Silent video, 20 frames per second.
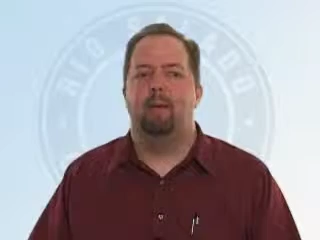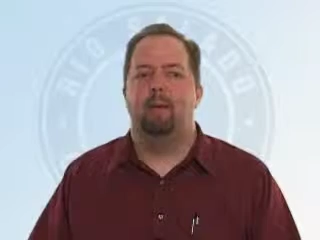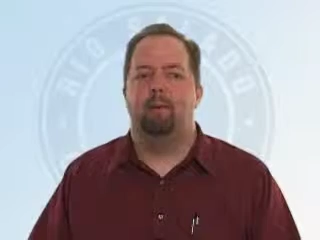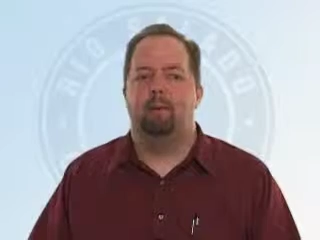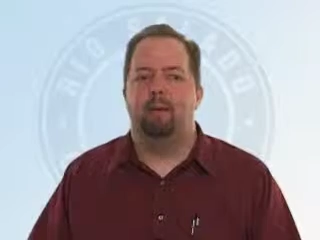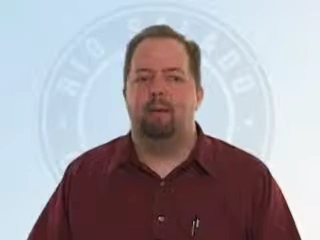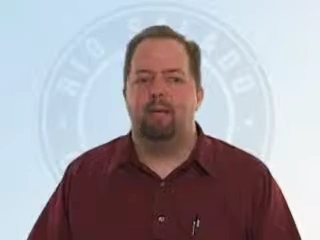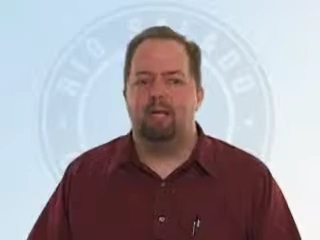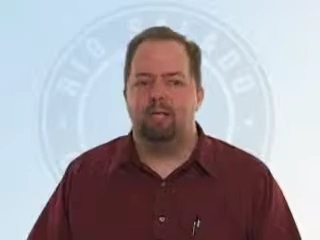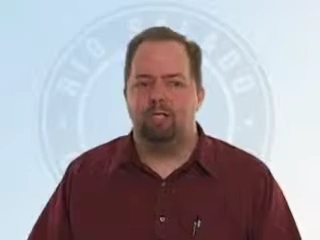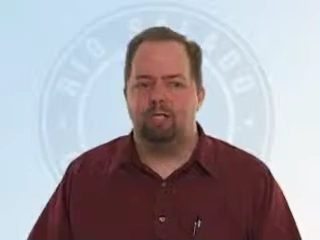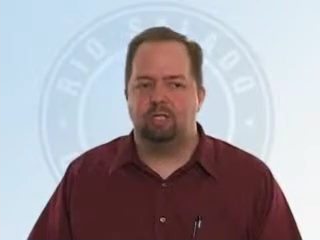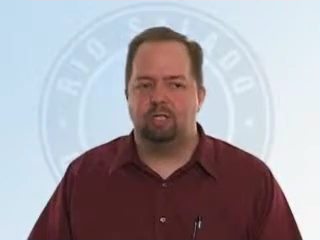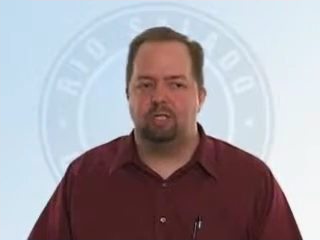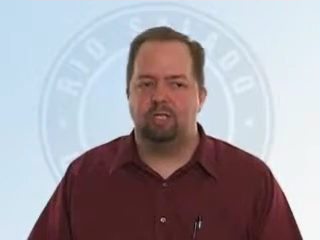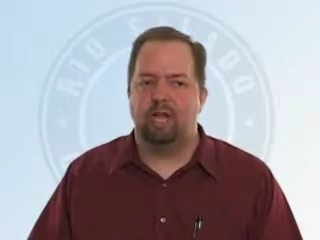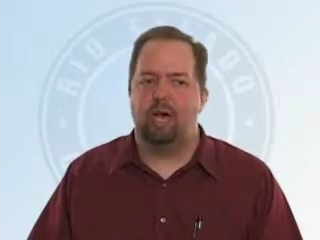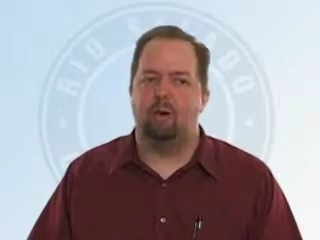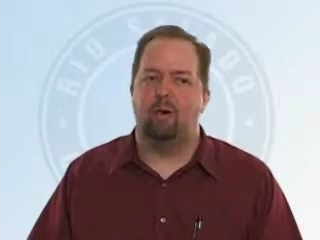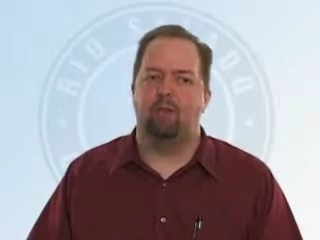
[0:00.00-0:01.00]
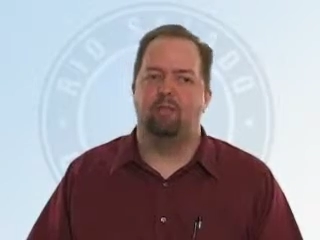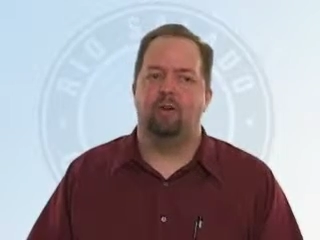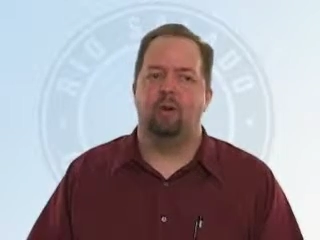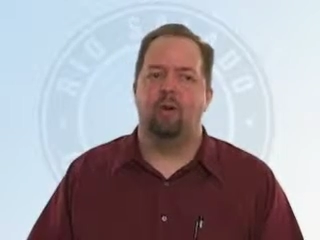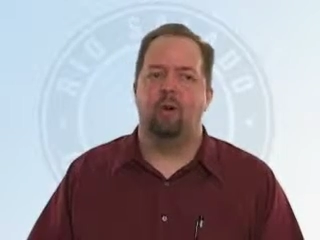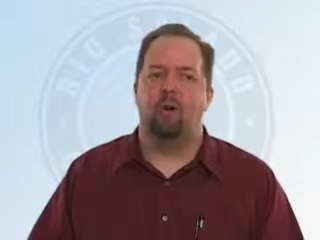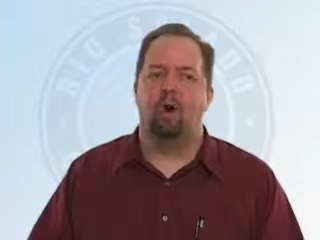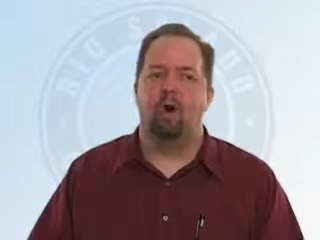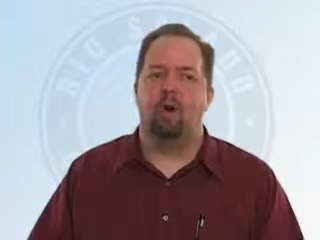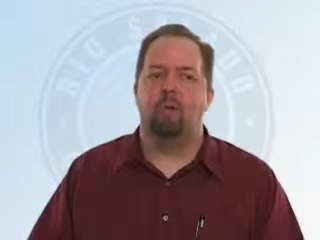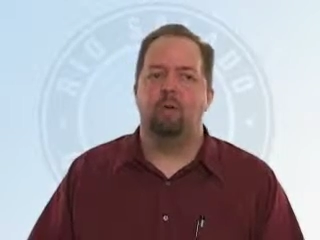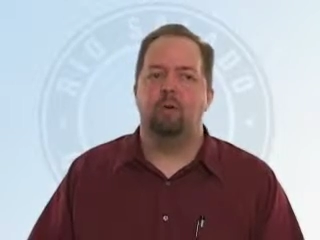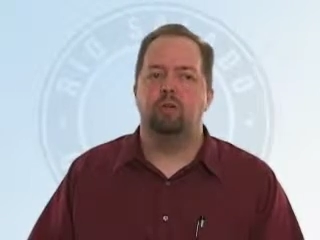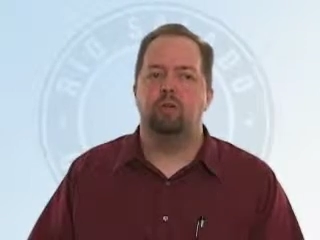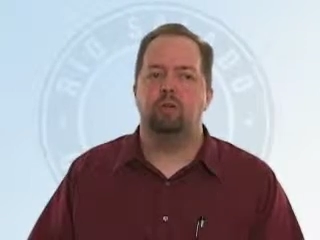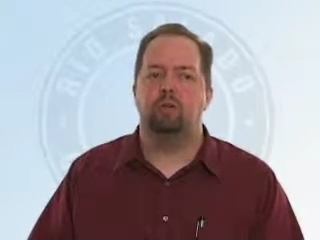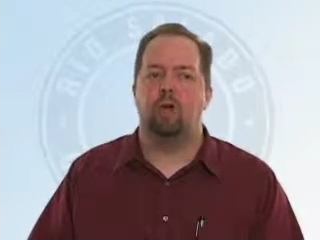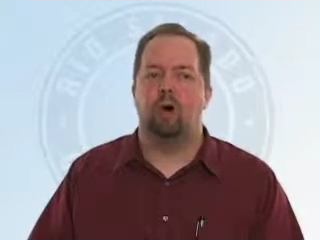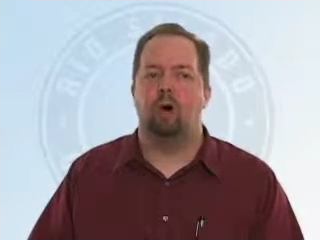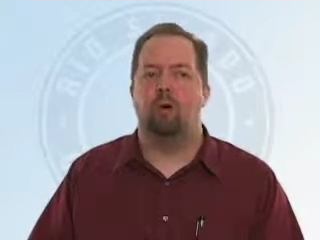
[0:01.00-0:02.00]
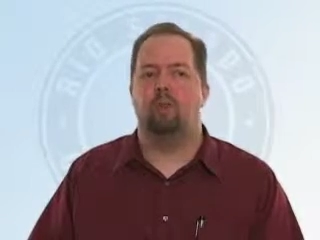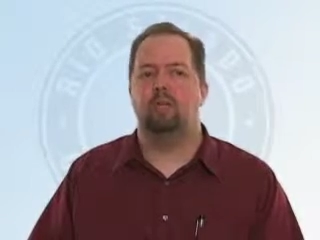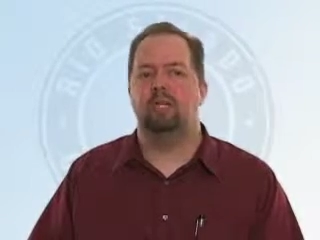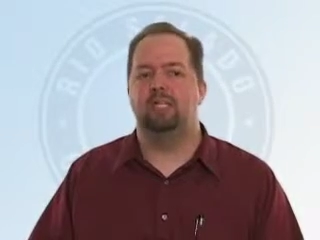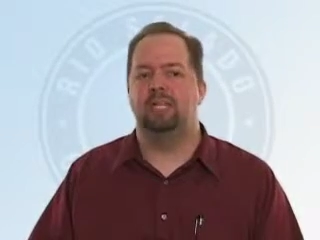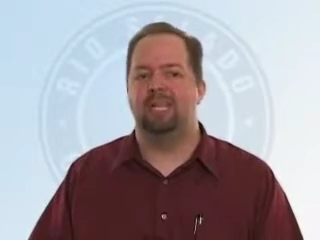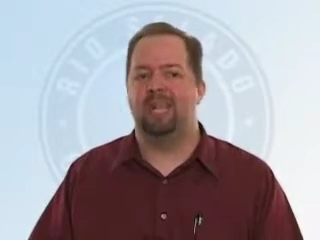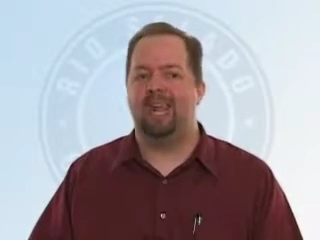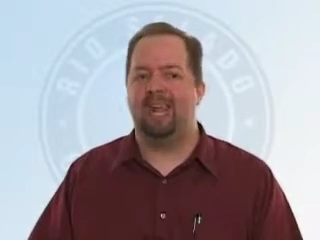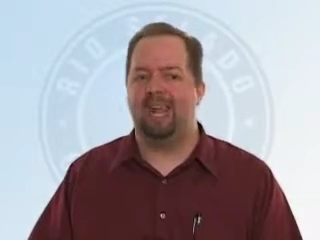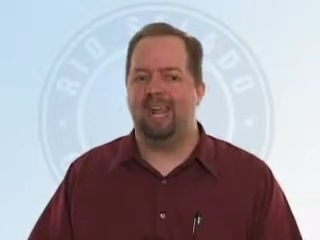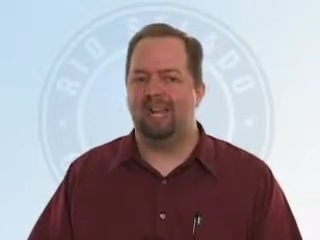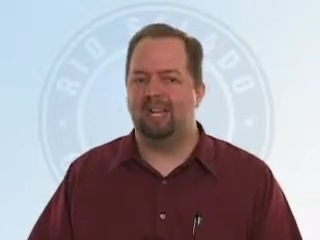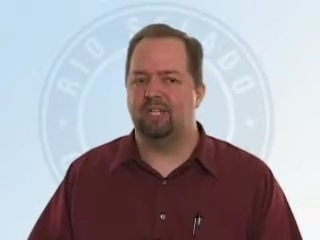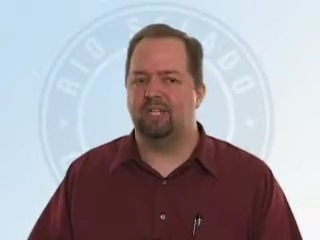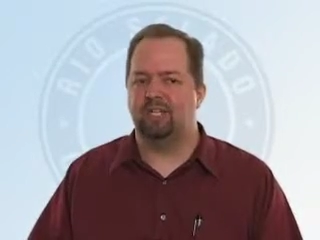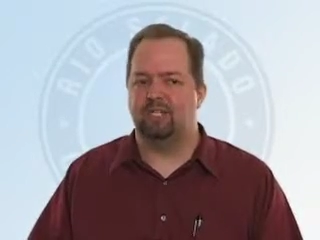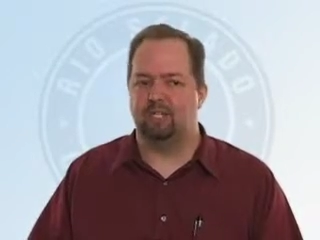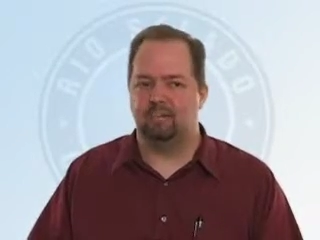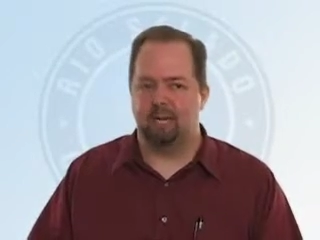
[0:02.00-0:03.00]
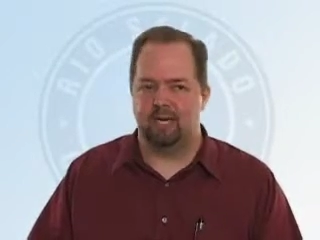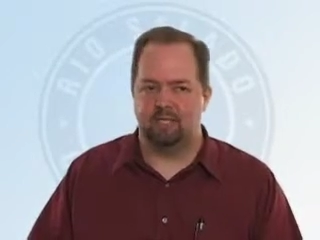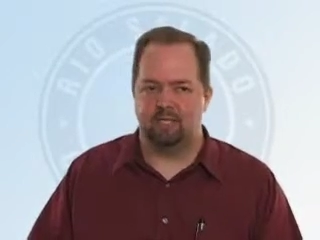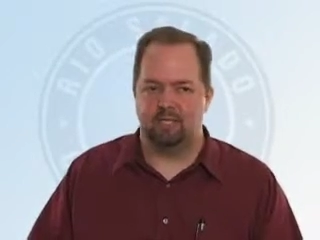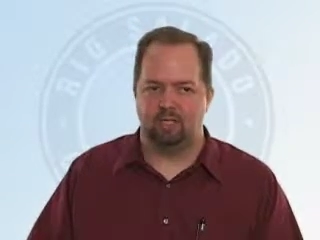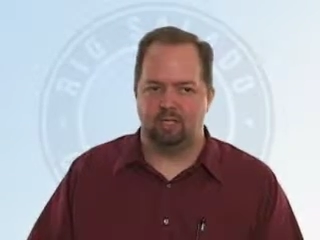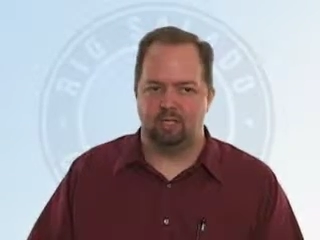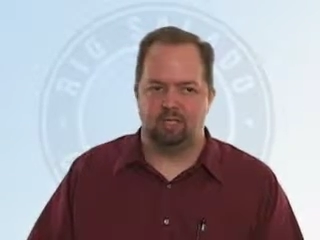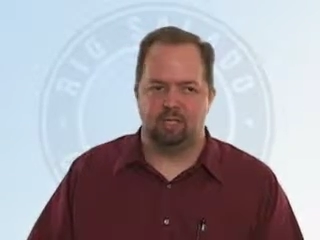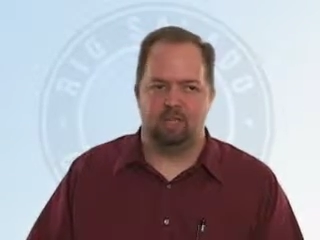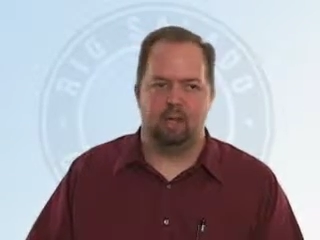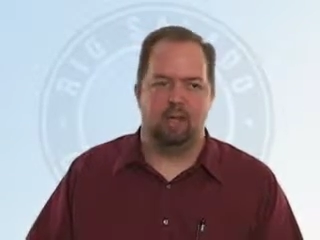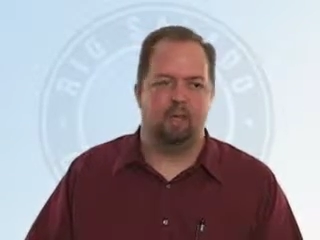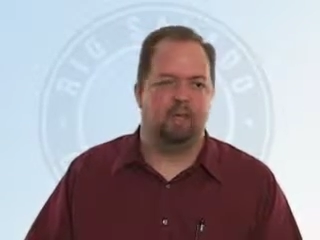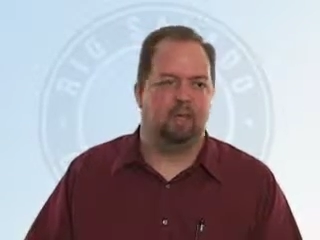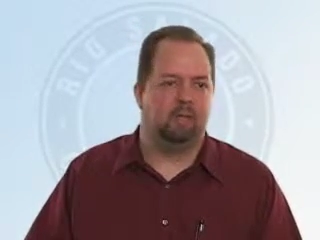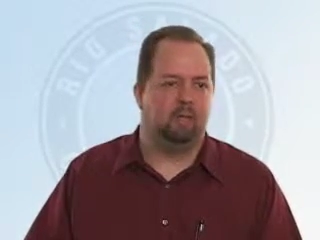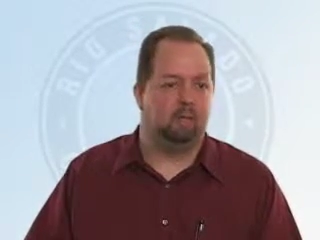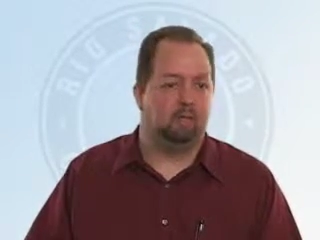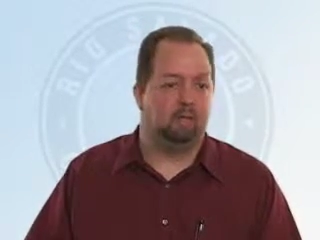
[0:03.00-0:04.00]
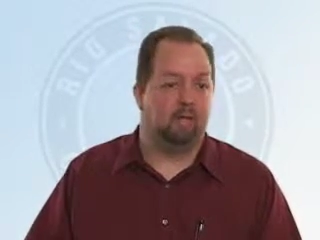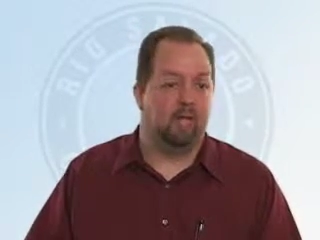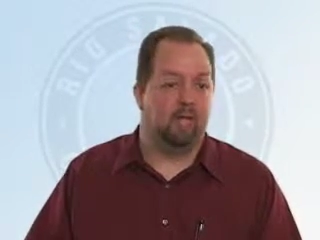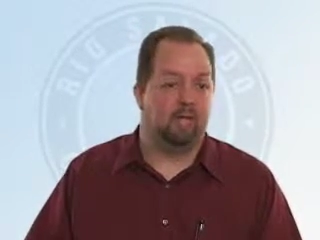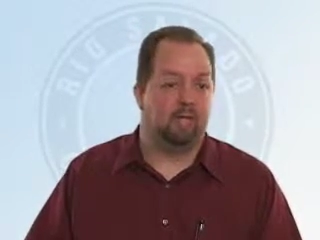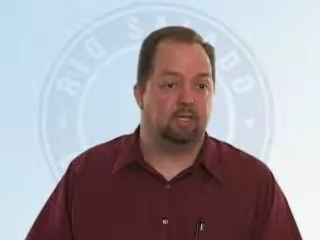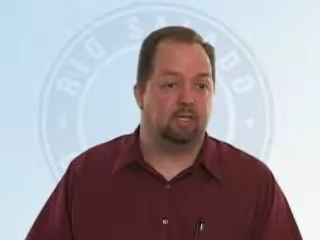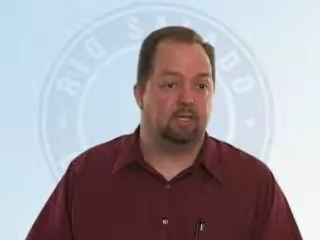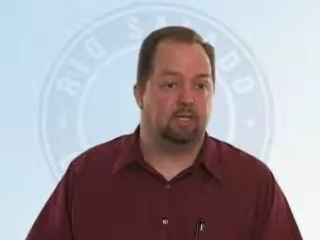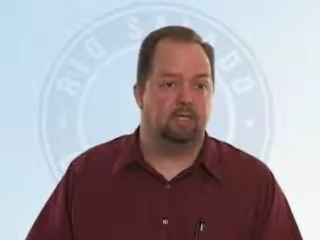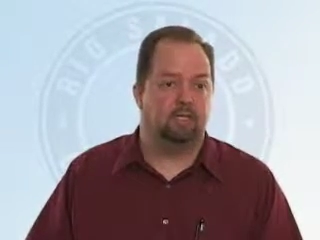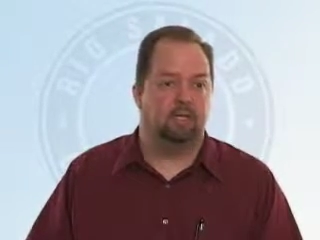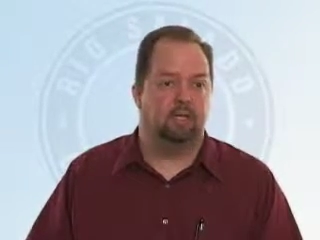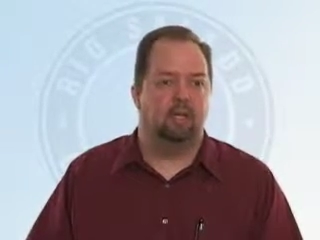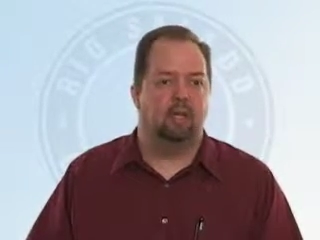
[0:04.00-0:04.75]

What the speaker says: Pictures, however, almost always enhance the message that might be in your text.